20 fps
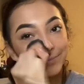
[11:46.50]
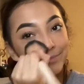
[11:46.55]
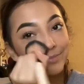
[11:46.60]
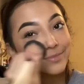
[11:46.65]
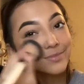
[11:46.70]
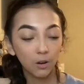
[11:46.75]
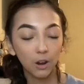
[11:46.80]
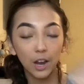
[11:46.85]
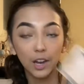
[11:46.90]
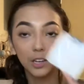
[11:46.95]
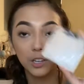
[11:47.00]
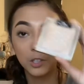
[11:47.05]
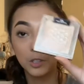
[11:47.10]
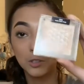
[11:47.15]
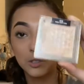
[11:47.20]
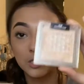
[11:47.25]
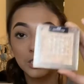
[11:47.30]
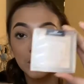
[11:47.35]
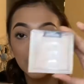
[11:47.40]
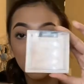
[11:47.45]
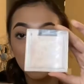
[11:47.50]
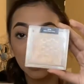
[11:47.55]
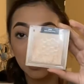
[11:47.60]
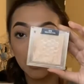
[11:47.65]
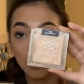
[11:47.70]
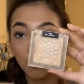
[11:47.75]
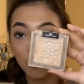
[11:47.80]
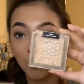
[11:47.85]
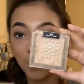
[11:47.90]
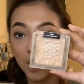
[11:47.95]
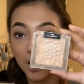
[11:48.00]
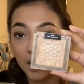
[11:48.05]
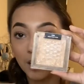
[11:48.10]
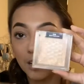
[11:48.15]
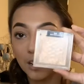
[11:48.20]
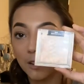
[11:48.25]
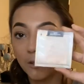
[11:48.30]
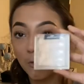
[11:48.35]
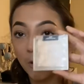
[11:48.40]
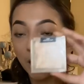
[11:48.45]
I use the Wet
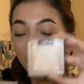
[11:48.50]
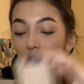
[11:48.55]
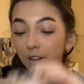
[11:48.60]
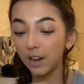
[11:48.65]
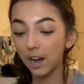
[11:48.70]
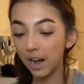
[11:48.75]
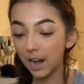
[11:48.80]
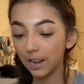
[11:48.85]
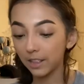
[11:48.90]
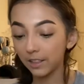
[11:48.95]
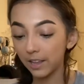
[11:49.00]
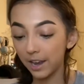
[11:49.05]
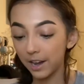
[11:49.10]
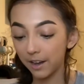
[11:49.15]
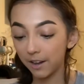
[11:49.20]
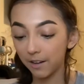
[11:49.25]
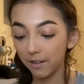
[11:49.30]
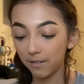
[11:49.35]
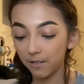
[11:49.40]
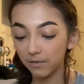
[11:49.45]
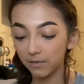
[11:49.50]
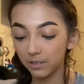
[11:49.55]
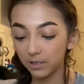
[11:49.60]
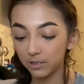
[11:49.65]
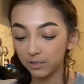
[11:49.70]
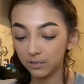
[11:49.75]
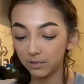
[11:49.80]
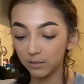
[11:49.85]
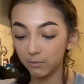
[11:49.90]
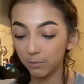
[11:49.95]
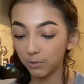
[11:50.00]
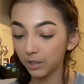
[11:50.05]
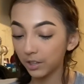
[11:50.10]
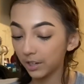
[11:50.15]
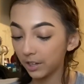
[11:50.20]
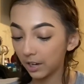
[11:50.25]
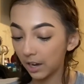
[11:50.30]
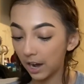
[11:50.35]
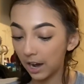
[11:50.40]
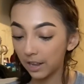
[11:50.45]
n Wild highlight. It's a really
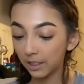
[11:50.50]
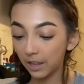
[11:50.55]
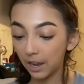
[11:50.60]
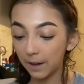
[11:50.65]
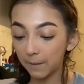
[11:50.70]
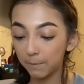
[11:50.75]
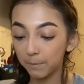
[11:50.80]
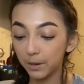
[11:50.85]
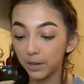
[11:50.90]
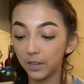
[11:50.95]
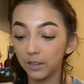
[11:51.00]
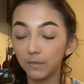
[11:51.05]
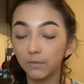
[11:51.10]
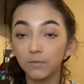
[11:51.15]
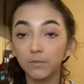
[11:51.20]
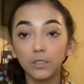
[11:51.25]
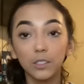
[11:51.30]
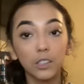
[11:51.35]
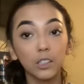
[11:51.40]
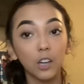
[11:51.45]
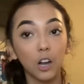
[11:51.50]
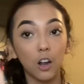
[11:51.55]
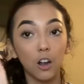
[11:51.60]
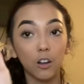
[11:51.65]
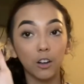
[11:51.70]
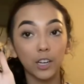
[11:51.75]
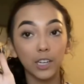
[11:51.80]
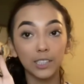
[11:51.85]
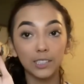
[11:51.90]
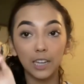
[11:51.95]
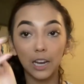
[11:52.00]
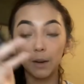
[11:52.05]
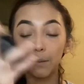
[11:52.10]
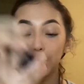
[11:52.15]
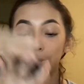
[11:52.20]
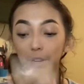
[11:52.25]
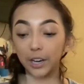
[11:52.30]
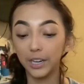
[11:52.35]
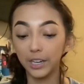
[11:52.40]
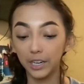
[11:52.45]
good highlight, but y'all, it's like
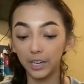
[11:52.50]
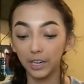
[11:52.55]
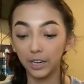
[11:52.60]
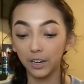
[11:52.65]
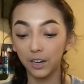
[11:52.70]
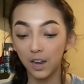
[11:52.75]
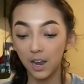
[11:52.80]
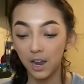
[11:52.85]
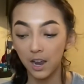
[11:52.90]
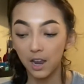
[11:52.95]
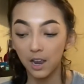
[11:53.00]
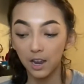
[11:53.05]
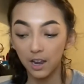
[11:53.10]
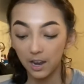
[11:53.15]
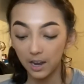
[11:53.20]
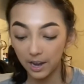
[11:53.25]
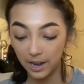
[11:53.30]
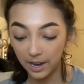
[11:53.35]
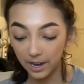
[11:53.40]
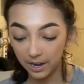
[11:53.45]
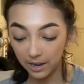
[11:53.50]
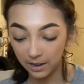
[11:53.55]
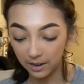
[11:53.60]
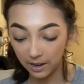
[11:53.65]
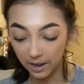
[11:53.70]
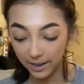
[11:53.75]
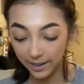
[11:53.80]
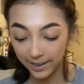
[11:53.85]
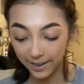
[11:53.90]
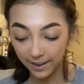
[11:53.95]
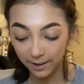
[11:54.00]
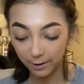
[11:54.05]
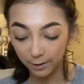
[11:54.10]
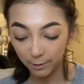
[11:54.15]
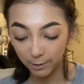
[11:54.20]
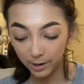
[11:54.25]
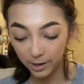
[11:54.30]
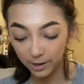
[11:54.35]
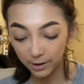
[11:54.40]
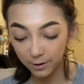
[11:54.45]
breaking and I can't go
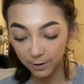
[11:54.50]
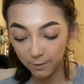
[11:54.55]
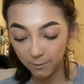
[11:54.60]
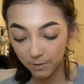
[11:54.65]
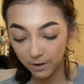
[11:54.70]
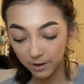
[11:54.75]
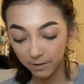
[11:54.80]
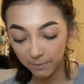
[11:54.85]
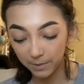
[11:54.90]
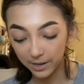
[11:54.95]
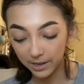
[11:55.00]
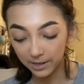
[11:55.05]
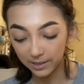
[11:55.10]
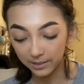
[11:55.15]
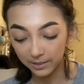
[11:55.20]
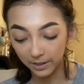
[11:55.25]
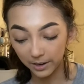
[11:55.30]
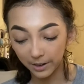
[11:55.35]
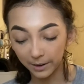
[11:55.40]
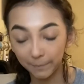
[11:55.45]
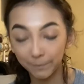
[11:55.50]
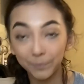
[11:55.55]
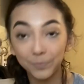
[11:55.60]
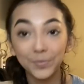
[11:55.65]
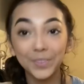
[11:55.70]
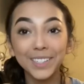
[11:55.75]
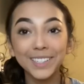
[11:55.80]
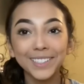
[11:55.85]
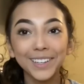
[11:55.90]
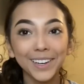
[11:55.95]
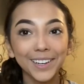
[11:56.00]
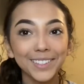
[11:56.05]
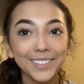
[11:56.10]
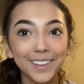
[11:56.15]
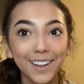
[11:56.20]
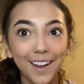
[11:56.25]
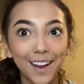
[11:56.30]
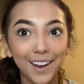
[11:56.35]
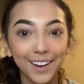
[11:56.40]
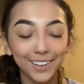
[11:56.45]
get a new one because I'm stuck
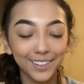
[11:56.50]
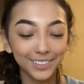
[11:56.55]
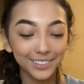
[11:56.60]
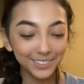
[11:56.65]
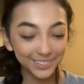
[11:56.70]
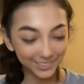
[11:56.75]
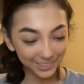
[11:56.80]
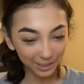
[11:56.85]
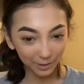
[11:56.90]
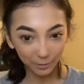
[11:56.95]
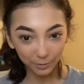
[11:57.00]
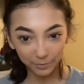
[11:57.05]
inside. So